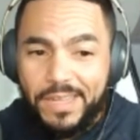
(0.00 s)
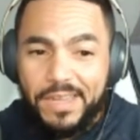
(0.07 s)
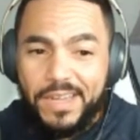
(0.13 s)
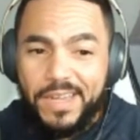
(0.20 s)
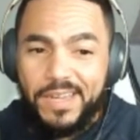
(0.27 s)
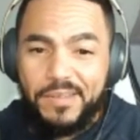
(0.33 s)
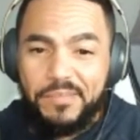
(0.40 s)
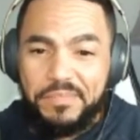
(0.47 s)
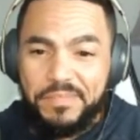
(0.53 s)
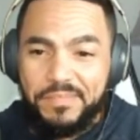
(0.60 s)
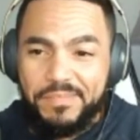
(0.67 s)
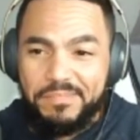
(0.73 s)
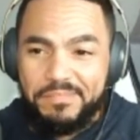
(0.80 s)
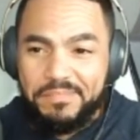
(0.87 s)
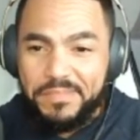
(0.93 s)

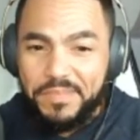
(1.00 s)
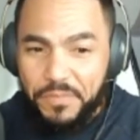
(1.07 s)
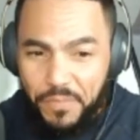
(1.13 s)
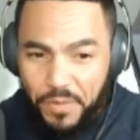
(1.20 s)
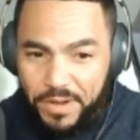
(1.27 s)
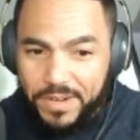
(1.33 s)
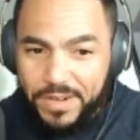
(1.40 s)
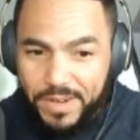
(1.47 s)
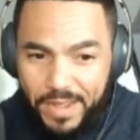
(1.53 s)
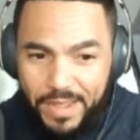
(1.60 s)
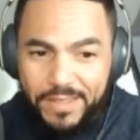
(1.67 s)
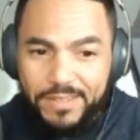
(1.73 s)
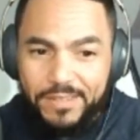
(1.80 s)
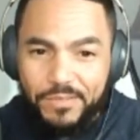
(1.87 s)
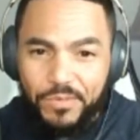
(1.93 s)
Devon and
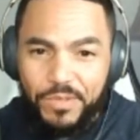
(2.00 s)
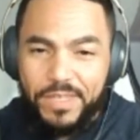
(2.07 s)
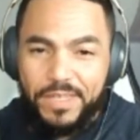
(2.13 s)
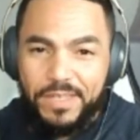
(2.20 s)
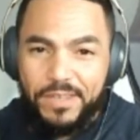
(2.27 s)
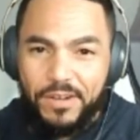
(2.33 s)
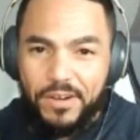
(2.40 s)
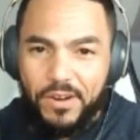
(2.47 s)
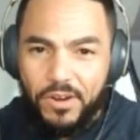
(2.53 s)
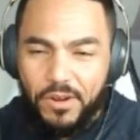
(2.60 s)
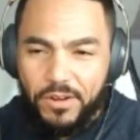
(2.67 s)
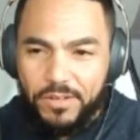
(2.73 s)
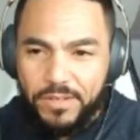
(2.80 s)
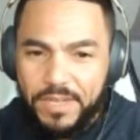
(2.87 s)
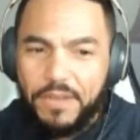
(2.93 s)
I, we
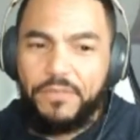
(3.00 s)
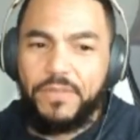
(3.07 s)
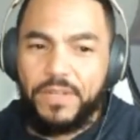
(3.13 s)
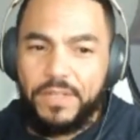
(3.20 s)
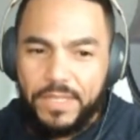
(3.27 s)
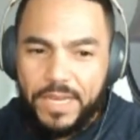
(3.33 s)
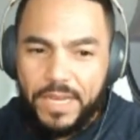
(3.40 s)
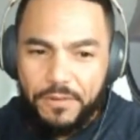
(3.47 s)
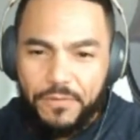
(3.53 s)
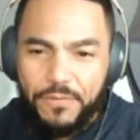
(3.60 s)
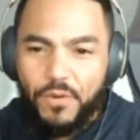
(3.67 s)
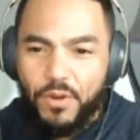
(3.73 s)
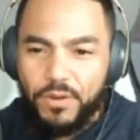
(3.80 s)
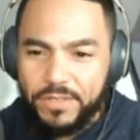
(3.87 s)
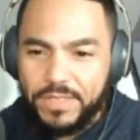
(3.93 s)
are definitely kind of
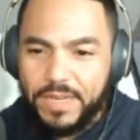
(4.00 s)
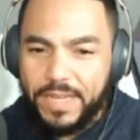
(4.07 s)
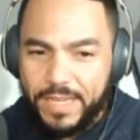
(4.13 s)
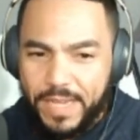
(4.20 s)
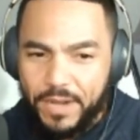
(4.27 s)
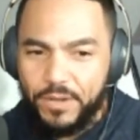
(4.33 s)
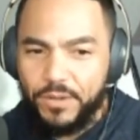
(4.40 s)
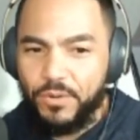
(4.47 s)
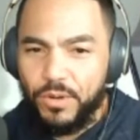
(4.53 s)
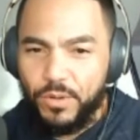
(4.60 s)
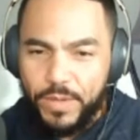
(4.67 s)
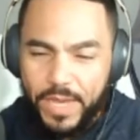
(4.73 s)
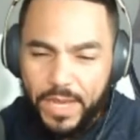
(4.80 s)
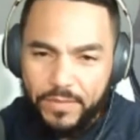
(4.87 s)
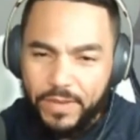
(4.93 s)
fall into that category.
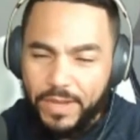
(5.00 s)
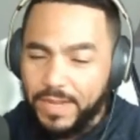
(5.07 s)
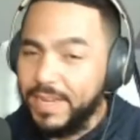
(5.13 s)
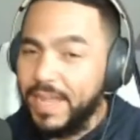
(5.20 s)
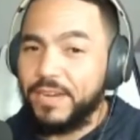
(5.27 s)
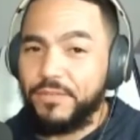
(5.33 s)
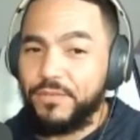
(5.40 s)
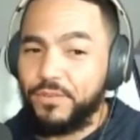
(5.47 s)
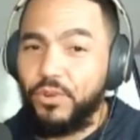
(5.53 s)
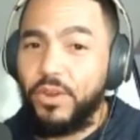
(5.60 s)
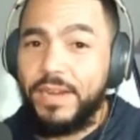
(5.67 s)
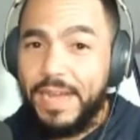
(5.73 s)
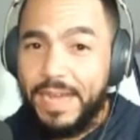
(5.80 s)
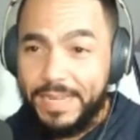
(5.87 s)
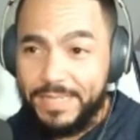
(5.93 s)
We have a lot of
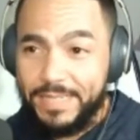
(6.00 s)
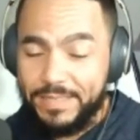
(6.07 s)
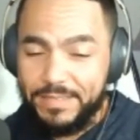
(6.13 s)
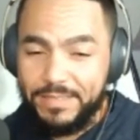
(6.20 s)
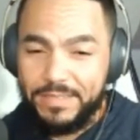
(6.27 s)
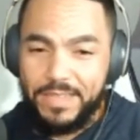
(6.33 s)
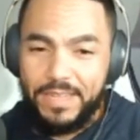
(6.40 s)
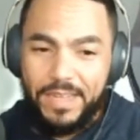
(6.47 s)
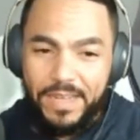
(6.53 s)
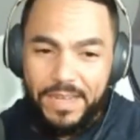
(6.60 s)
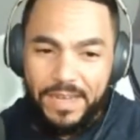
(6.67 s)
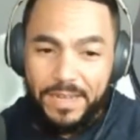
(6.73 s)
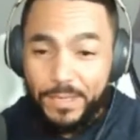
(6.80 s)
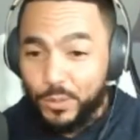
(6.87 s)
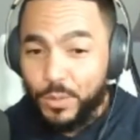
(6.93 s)
great ideas.
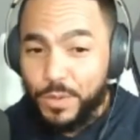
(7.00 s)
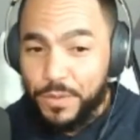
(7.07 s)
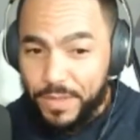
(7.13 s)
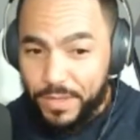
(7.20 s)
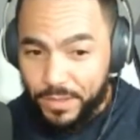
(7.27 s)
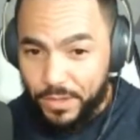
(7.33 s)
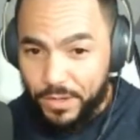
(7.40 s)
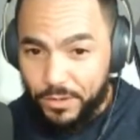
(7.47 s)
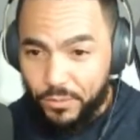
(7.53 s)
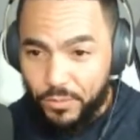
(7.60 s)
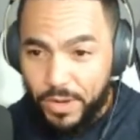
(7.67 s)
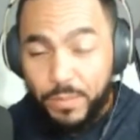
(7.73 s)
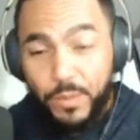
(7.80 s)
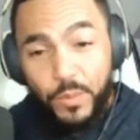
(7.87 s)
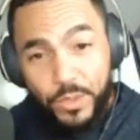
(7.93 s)
At least we think they're
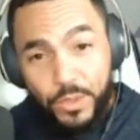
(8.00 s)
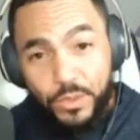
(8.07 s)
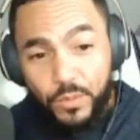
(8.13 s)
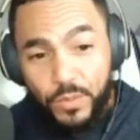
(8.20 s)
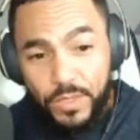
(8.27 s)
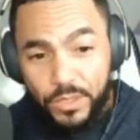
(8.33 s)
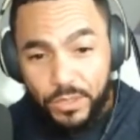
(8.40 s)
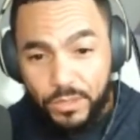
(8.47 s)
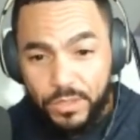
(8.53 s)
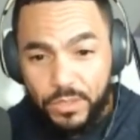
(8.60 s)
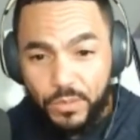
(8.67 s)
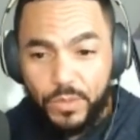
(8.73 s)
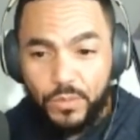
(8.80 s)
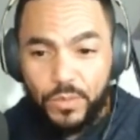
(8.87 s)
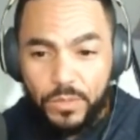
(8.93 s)
great, but we do the
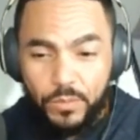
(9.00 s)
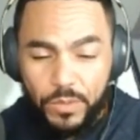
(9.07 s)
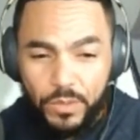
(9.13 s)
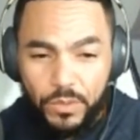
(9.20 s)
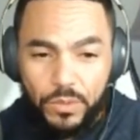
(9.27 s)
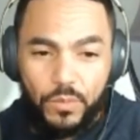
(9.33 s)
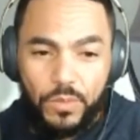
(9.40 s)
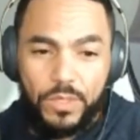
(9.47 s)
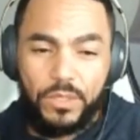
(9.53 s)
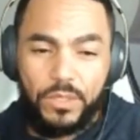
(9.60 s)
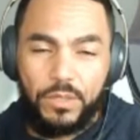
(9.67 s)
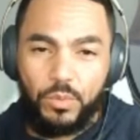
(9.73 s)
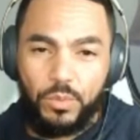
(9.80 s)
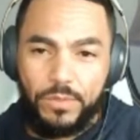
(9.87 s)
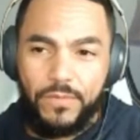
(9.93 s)
research. We do the
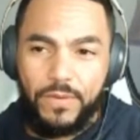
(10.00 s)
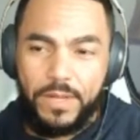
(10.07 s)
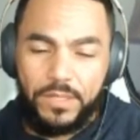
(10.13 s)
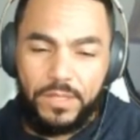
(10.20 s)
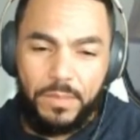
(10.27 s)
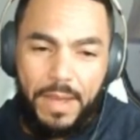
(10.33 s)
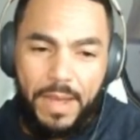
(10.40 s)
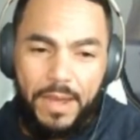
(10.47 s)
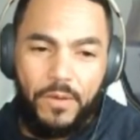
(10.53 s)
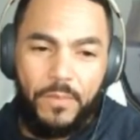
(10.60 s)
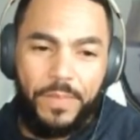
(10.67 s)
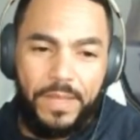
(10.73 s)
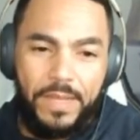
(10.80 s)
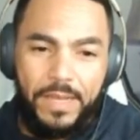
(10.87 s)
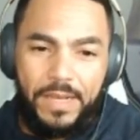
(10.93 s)
research, we flesh them
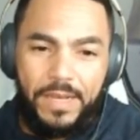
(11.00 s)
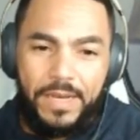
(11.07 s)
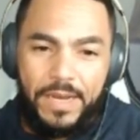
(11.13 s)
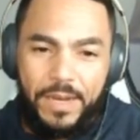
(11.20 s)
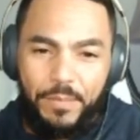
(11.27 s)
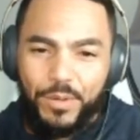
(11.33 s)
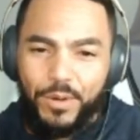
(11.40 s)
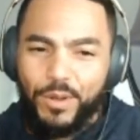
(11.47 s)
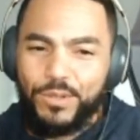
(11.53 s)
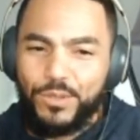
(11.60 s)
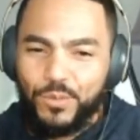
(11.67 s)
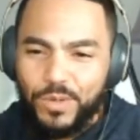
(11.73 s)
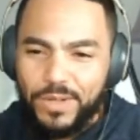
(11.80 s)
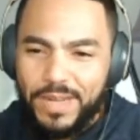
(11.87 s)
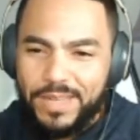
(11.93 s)
out, but
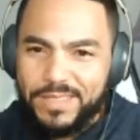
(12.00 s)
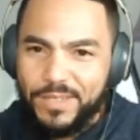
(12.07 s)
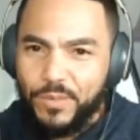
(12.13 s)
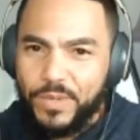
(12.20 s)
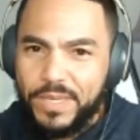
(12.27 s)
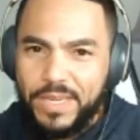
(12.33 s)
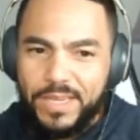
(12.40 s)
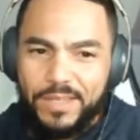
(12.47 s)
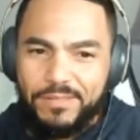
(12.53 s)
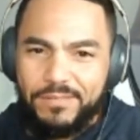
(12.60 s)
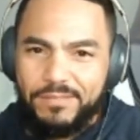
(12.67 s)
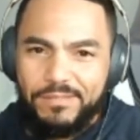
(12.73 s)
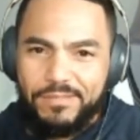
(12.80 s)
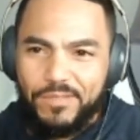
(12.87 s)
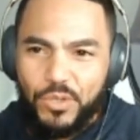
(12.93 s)
also realize that we can't
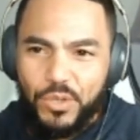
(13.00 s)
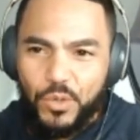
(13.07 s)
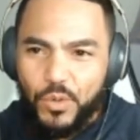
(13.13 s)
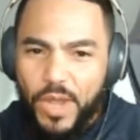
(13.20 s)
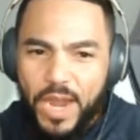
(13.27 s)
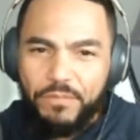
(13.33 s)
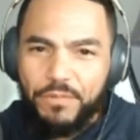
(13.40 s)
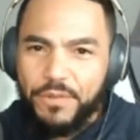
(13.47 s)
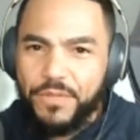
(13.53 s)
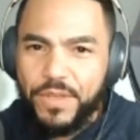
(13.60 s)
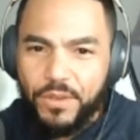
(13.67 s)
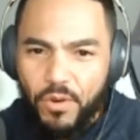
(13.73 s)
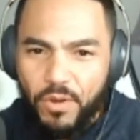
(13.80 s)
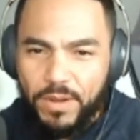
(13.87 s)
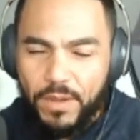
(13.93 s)
do
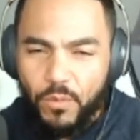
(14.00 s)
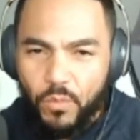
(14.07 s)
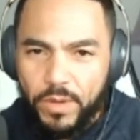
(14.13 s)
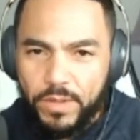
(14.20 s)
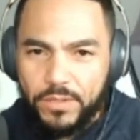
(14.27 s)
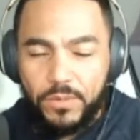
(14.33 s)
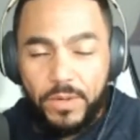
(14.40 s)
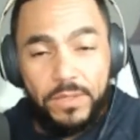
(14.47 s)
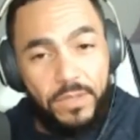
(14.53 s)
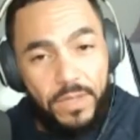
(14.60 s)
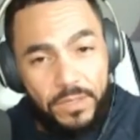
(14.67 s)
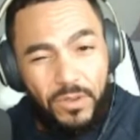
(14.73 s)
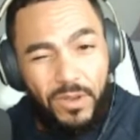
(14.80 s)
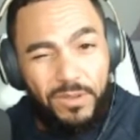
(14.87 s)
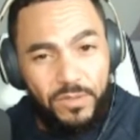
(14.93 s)
everything all at once, right? So
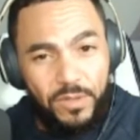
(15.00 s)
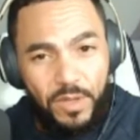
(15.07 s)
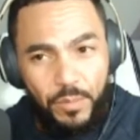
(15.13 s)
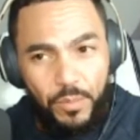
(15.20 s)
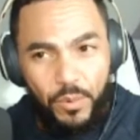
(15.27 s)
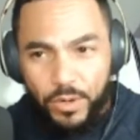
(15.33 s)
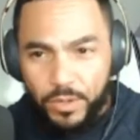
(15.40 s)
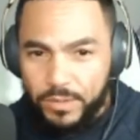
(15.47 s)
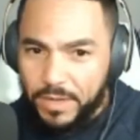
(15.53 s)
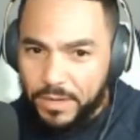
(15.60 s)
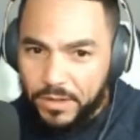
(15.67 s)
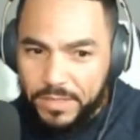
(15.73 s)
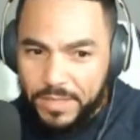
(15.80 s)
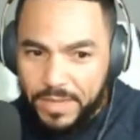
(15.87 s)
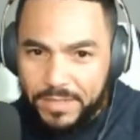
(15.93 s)
that's also important. I'm not
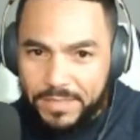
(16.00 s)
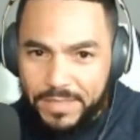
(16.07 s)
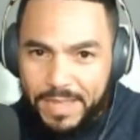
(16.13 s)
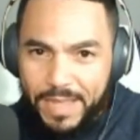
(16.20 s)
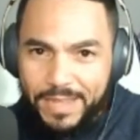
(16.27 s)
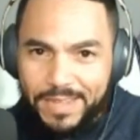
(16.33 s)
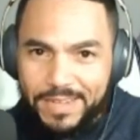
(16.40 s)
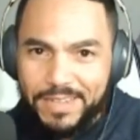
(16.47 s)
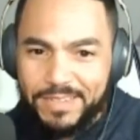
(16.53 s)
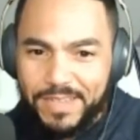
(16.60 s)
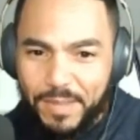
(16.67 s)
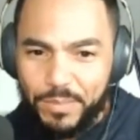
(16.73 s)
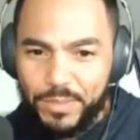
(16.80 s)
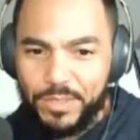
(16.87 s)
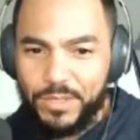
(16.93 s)
going to get into that in this
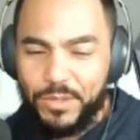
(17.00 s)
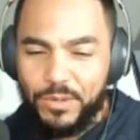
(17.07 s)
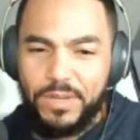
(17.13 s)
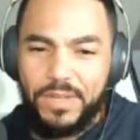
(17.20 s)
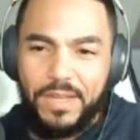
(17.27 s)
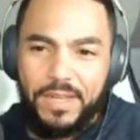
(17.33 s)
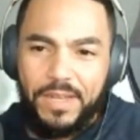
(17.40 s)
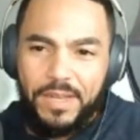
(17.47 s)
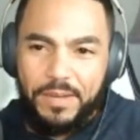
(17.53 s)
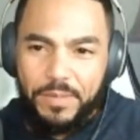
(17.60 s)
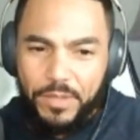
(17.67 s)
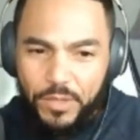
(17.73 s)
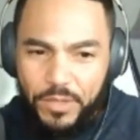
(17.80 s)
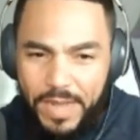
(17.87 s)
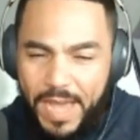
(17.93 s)
episode,
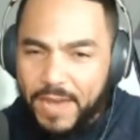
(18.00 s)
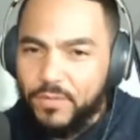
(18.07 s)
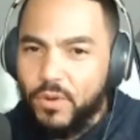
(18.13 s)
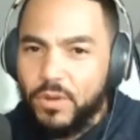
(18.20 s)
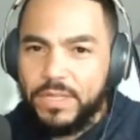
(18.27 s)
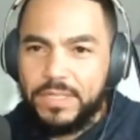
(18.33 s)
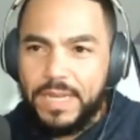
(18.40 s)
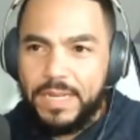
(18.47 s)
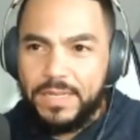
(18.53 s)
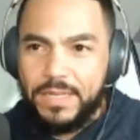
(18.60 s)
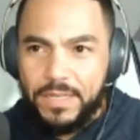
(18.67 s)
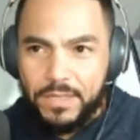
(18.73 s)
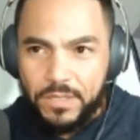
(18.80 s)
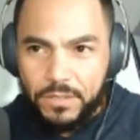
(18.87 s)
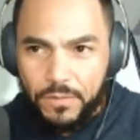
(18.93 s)
but you can have all these
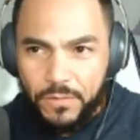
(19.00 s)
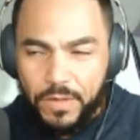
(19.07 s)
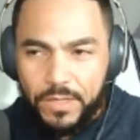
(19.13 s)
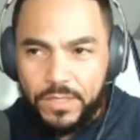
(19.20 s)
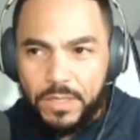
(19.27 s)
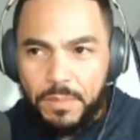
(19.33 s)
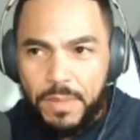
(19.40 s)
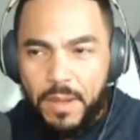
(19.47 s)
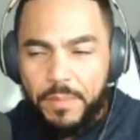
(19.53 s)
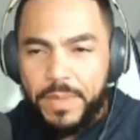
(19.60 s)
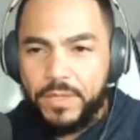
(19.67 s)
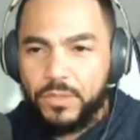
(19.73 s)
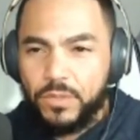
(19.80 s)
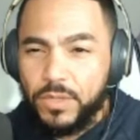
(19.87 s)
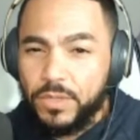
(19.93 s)
ideas, flesh them out,
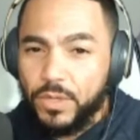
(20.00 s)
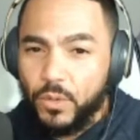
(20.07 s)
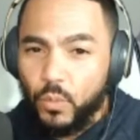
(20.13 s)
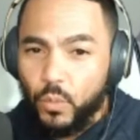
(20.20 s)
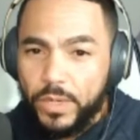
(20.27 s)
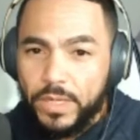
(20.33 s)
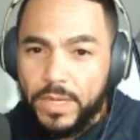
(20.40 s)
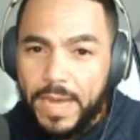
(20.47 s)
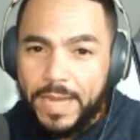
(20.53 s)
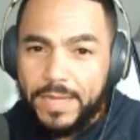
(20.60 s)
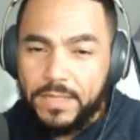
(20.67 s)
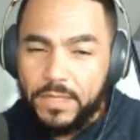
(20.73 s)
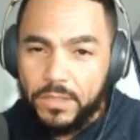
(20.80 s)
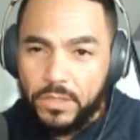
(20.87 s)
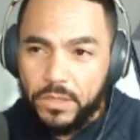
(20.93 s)
make sure that they're winning
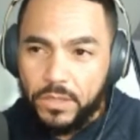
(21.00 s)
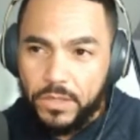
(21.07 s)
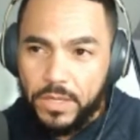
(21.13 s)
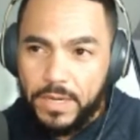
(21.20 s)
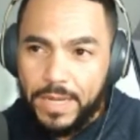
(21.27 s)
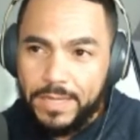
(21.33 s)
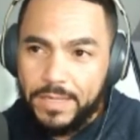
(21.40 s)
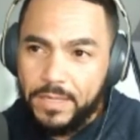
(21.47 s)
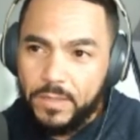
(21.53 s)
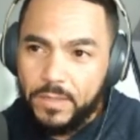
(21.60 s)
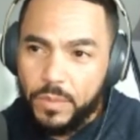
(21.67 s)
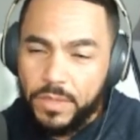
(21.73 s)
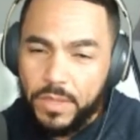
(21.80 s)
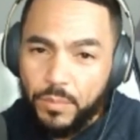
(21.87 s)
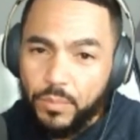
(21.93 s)
ideas, that they're good ideas,
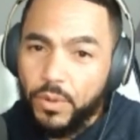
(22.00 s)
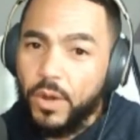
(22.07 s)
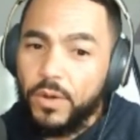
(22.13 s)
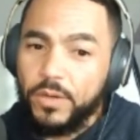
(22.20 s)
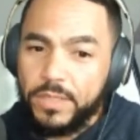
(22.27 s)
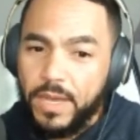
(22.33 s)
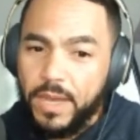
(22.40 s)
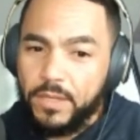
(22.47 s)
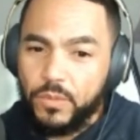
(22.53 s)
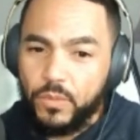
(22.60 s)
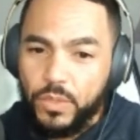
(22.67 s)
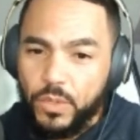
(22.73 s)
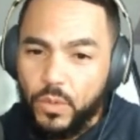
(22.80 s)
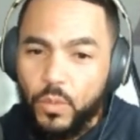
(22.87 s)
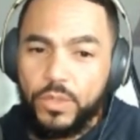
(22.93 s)
but then prioritize,
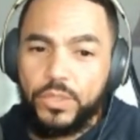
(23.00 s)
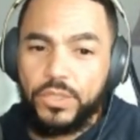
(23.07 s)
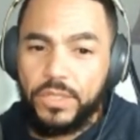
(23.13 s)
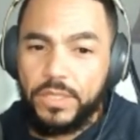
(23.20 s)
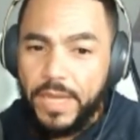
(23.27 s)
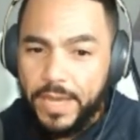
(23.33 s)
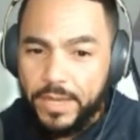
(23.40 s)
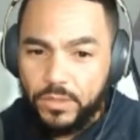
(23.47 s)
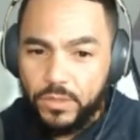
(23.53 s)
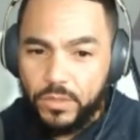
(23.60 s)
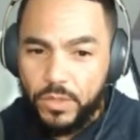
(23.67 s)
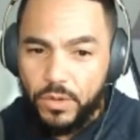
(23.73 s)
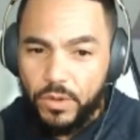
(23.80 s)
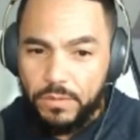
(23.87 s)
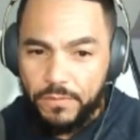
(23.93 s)
what you're going to
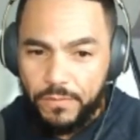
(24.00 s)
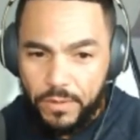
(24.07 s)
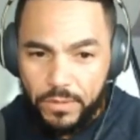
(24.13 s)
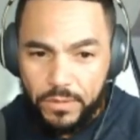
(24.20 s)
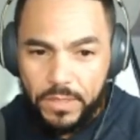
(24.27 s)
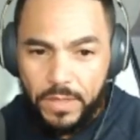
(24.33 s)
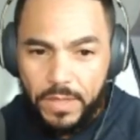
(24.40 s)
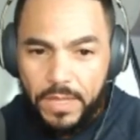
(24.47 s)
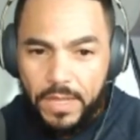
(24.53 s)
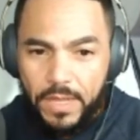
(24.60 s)
execute on first.